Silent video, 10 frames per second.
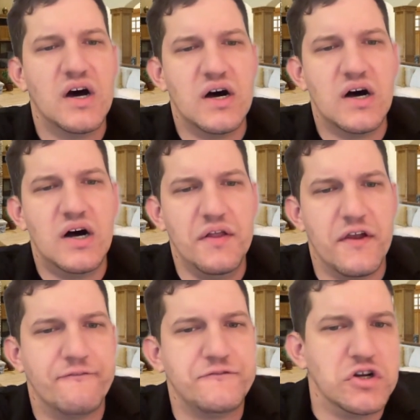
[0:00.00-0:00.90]

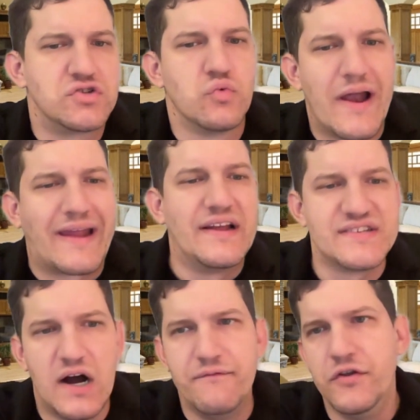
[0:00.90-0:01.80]
Their first
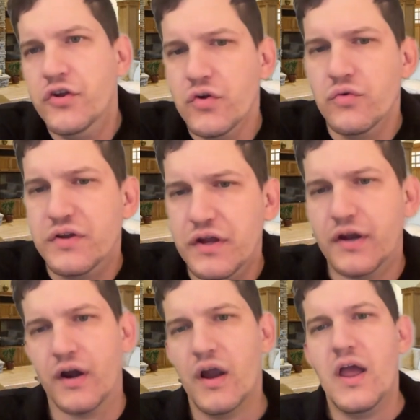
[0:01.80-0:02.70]
rankings of the new
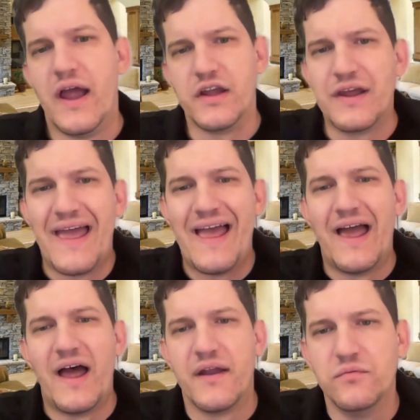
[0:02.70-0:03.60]
year. And you
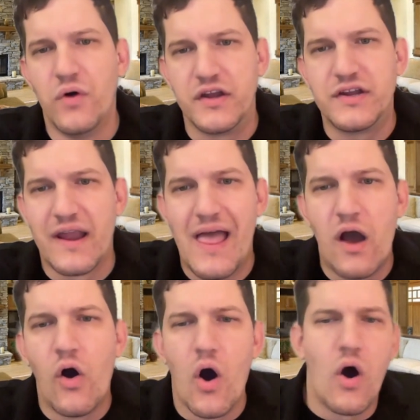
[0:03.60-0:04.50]
had what? You had
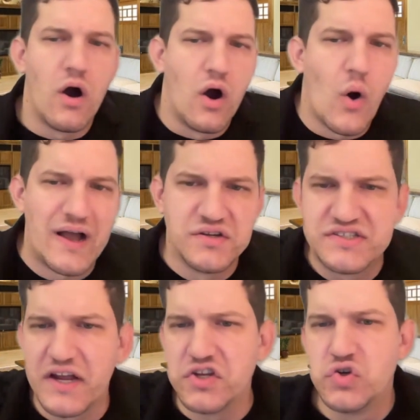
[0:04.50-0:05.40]
Ohio
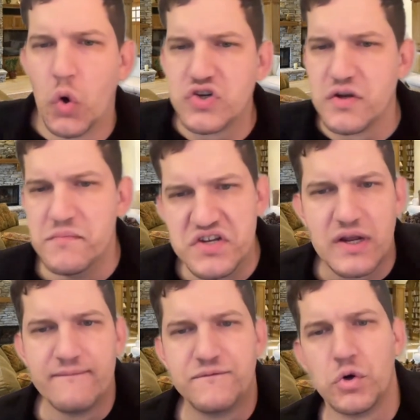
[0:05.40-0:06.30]
State, Georgia,
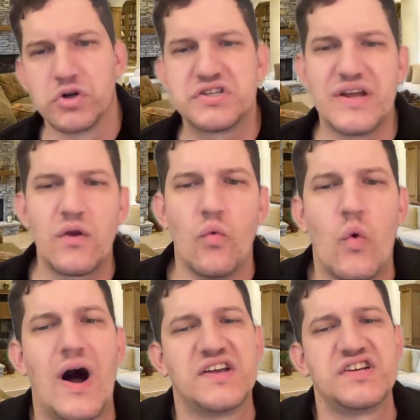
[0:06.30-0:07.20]
Michigan, Florida State,
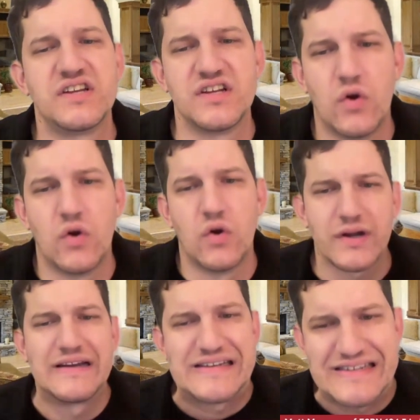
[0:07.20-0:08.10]
Washington,
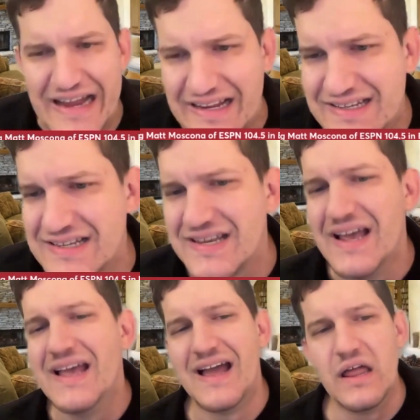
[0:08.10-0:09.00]
Oregon, Texas,
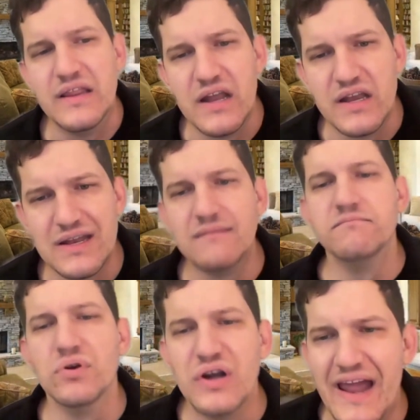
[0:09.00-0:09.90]
and then
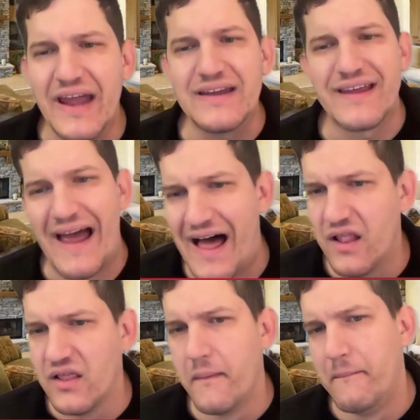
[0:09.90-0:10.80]
number 8,
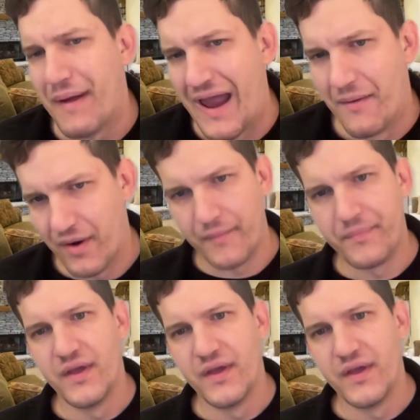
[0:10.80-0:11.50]
Alabama.